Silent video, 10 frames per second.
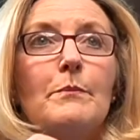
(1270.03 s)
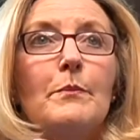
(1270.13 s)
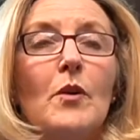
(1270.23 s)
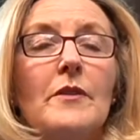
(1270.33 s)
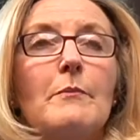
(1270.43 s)

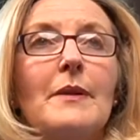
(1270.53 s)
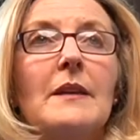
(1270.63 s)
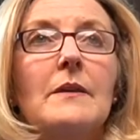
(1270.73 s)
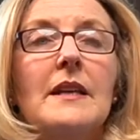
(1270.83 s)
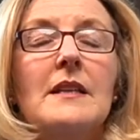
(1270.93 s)
One of the
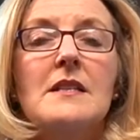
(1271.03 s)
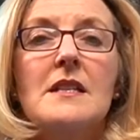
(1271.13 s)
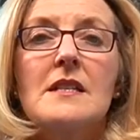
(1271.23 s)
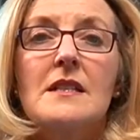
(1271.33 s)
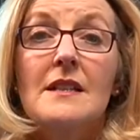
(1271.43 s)
big things
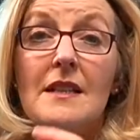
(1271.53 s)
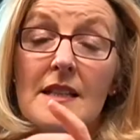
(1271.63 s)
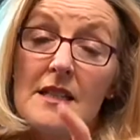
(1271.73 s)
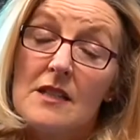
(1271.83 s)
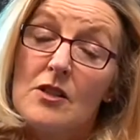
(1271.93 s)
is to
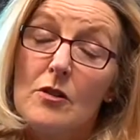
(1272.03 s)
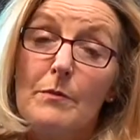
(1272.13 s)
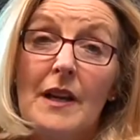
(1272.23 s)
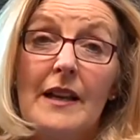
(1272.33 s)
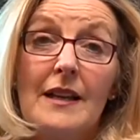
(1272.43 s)
listen to your
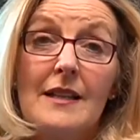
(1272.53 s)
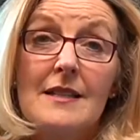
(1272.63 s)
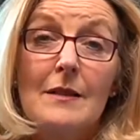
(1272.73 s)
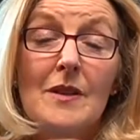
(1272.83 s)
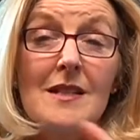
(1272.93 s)

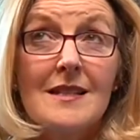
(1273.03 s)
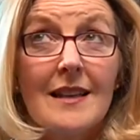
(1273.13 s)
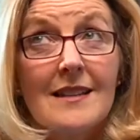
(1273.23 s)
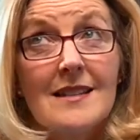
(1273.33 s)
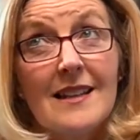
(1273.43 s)
playlist. I'm going to
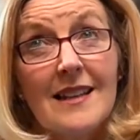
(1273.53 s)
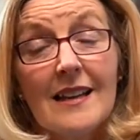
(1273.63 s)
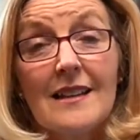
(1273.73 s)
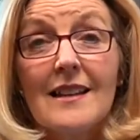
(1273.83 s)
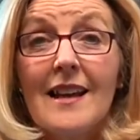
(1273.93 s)
say this
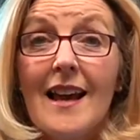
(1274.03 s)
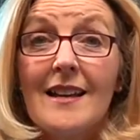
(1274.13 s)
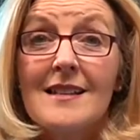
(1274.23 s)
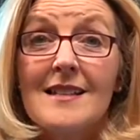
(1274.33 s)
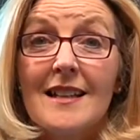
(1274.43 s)
again at the
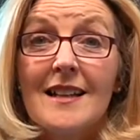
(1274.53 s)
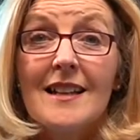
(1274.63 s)
end.